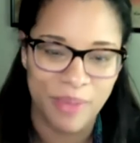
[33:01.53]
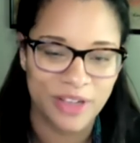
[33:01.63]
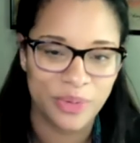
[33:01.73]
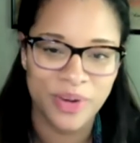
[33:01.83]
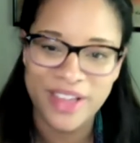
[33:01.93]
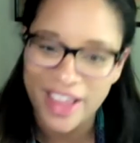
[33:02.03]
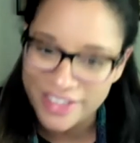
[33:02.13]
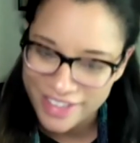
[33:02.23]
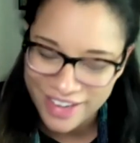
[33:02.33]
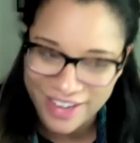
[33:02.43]
By
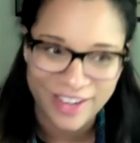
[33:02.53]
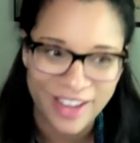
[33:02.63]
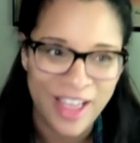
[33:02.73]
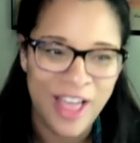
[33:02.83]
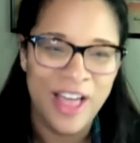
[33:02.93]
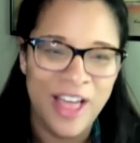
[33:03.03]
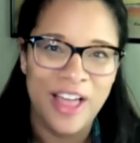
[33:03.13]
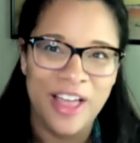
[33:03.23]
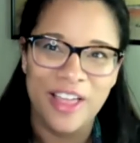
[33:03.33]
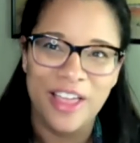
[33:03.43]
2018,
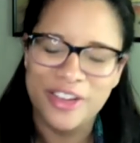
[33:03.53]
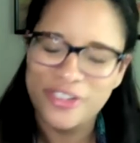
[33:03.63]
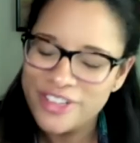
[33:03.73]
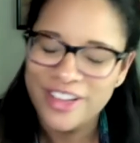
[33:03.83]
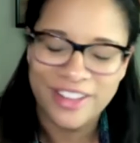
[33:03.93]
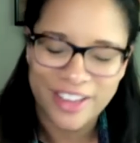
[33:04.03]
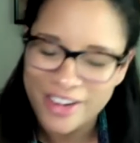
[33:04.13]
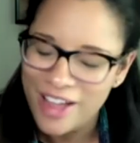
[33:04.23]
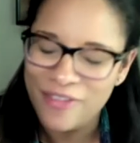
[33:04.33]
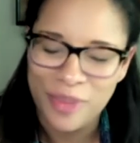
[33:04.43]
interestingly
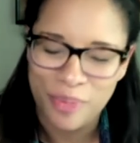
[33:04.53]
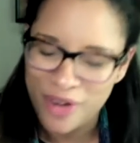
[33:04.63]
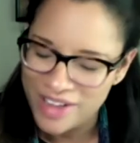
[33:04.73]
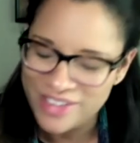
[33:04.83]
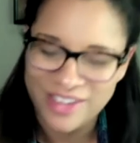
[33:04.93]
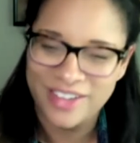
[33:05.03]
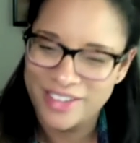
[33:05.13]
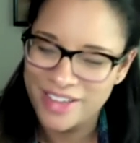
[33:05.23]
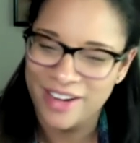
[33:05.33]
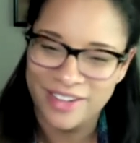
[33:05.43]
enough, the president
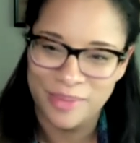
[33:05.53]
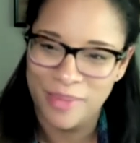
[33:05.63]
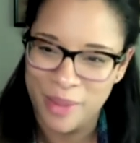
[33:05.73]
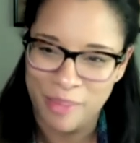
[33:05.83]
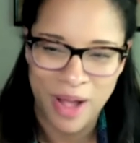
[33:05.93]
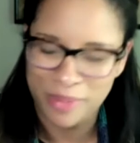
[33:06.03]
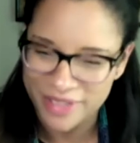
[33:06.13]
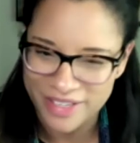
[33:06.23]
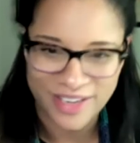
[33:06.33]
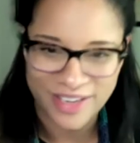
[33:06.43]
decided to make a
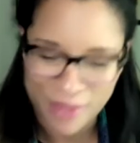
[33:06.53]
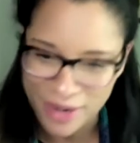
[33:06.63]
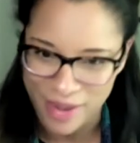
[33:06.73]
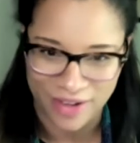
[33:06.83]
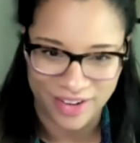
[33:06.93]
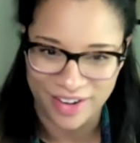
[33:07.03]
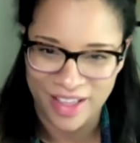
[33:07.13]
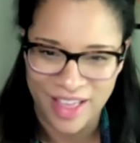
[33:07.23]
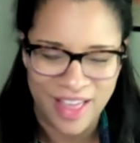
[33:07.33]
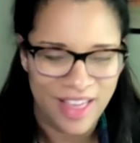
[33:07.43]
public statement about it.
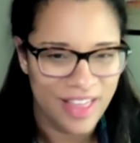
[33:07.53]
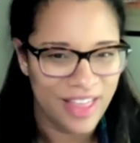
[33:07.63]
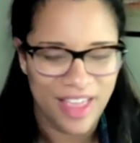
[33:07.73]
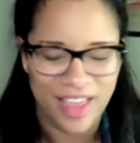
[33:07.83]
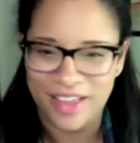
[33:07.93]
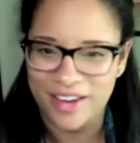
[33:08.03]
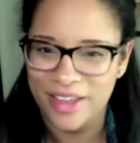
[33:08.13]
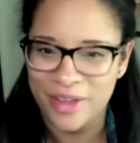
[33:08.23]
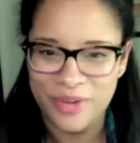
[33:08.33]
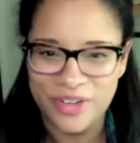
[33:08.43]
And
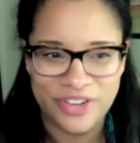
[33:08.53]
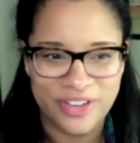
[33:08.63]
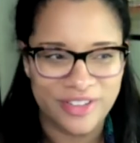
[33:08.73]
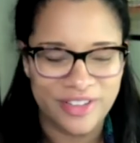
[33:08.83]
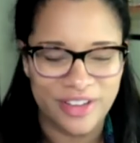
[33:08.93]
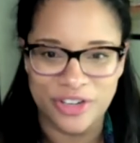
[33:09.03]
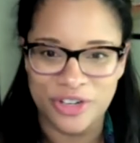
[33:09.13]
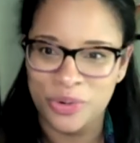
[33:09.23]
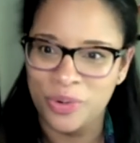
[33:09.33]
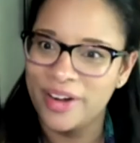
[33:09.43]
it was just
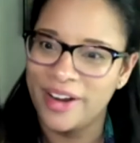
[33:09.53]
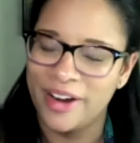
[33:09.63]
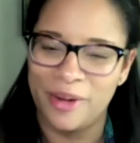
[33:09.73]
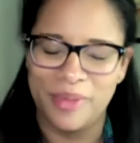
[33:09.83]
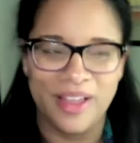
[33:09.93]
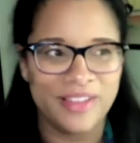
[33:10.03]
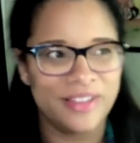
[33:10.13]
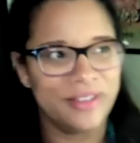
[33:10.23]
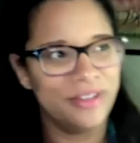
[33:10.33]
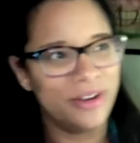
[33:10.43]
extraordinary because,
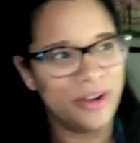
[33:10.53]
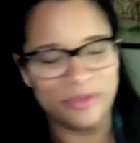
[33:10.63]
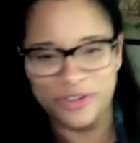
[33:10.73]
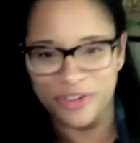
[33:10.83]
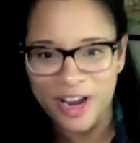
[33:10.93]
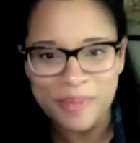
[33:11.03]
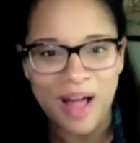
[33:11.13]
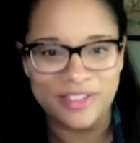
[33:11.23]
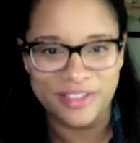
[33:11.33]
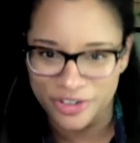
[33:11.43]
you know, trade
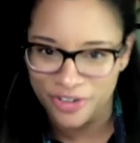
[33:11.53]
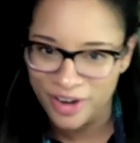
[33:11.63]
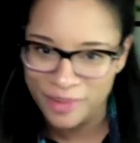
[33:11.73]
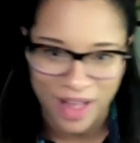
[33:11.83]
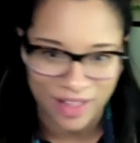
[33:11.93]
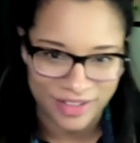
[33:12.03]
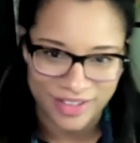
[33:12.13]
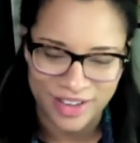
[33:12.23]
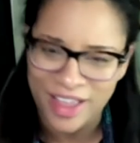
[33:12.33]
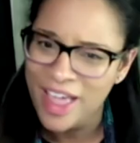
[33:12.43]
policy is trade policy.